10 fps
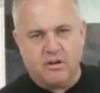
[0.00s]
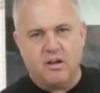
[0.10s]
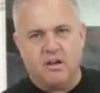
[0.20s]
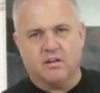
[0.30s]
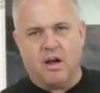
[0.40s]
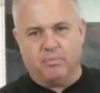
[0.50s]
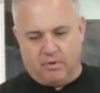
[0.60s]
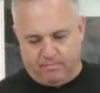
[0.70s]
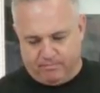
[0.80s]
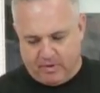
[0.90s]
show you a couple
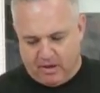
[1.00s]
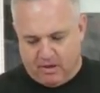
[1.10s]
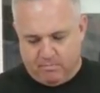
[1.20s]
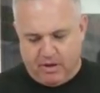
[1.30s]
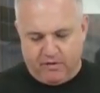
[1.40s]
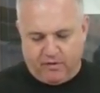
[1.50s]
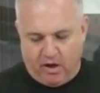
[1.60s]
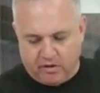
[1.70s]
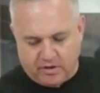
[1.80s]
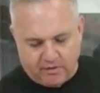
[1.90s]
of
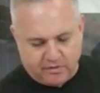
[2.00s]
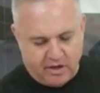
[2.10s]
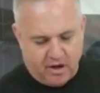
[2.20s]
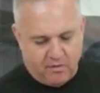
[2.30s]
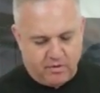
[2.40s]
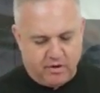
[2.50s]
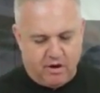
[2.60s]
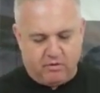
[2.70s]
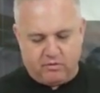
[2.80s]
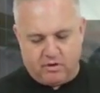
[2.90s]
pitfalls I've seen over the
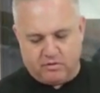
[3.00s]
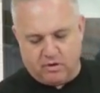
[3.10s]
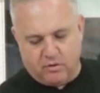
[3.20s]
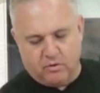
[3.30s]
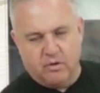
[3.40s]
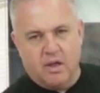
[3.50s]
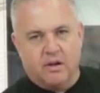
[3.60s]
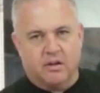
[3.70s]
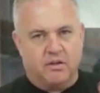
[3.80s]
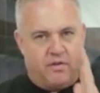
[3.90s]
years with this tool,
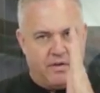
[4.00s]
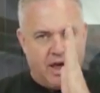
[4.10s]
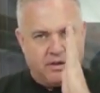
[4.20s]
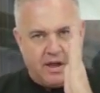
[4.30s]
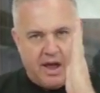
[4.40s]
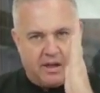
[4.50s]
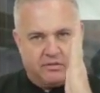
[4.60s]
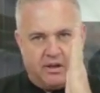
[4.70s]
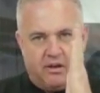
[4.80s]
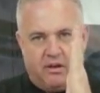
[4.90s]
because if you got a
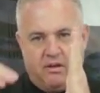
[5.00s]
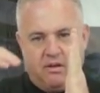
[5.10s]
gasket